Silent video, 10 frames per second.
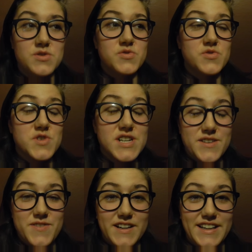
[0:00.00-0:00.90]
was
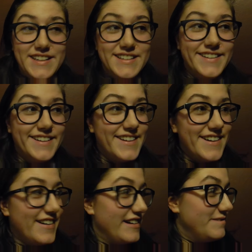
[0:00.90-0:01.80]
really funny.
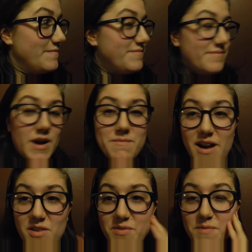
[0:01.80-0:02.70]

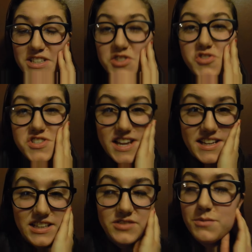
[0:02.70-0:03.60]
My jaw is
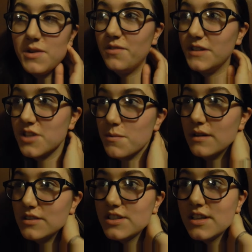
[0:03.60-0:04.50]
aching from laughing so
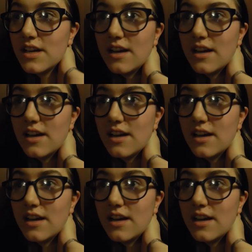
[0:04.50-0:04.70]
much.